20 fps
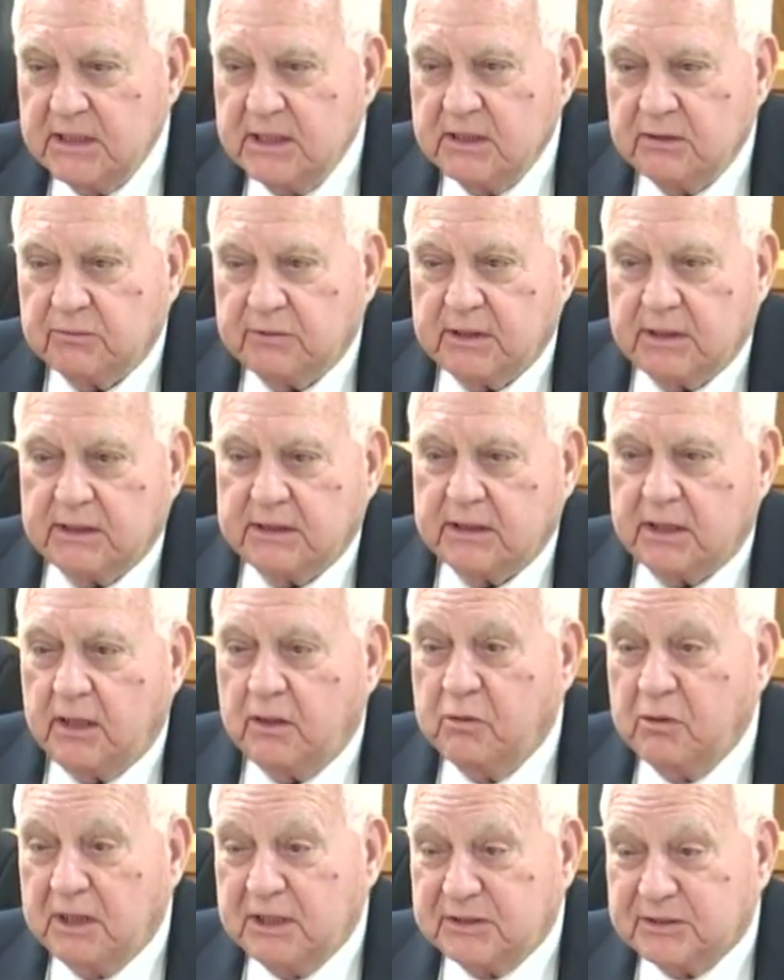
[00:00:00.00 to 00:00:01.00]
We didn't
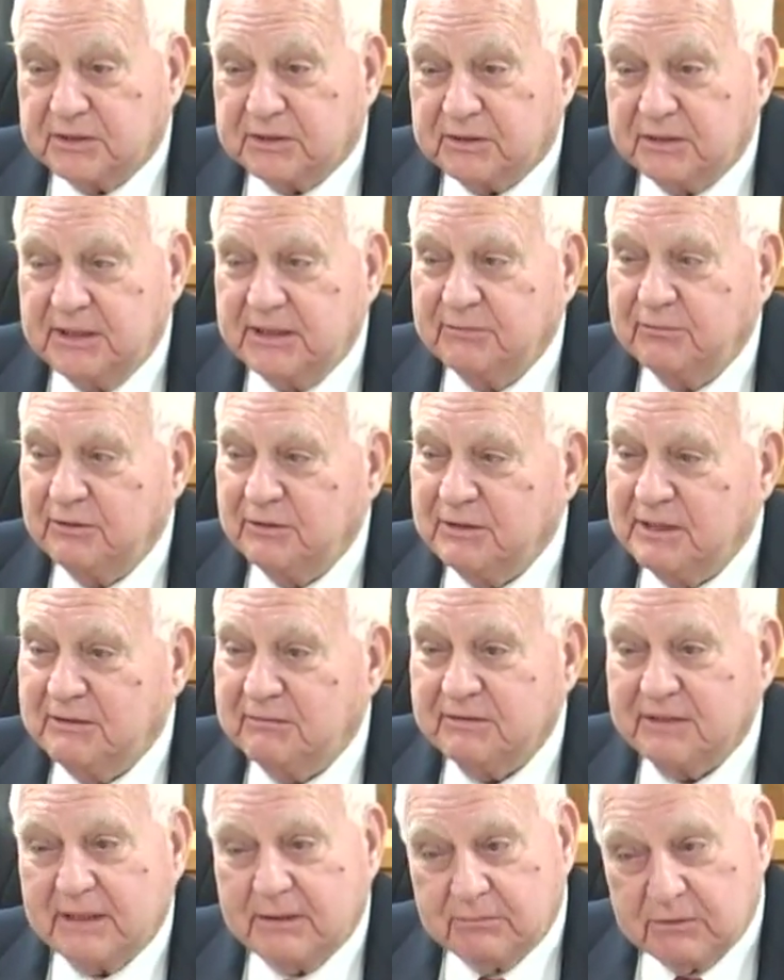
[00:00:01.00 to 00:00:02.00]
always agree on
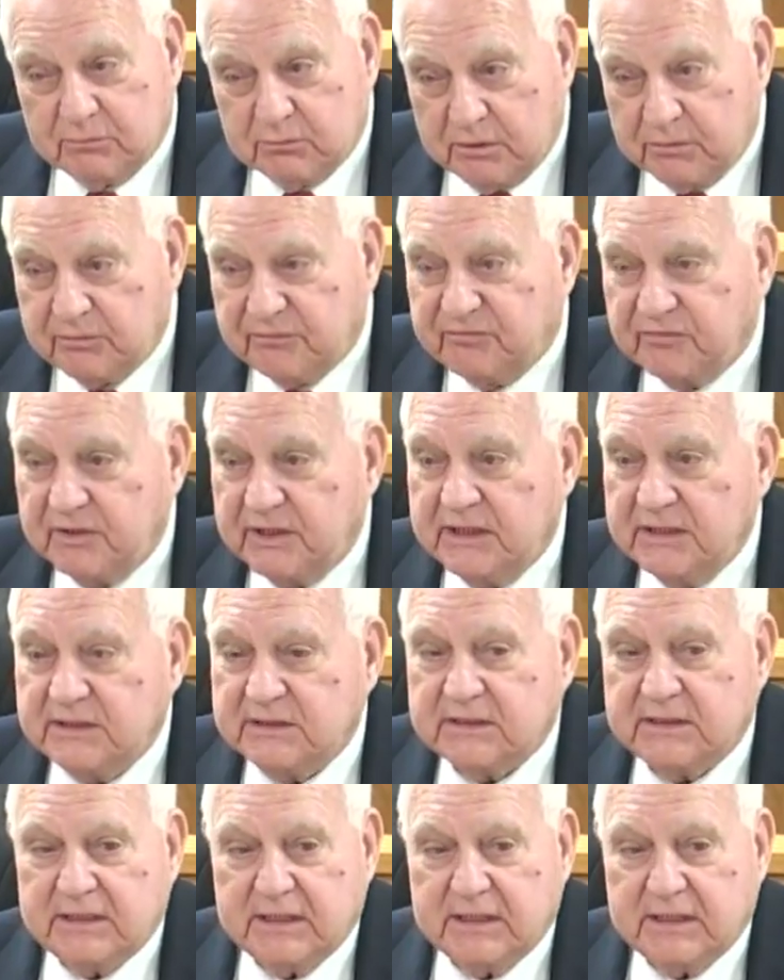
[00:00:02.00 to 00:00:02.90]
everything, but we were friends.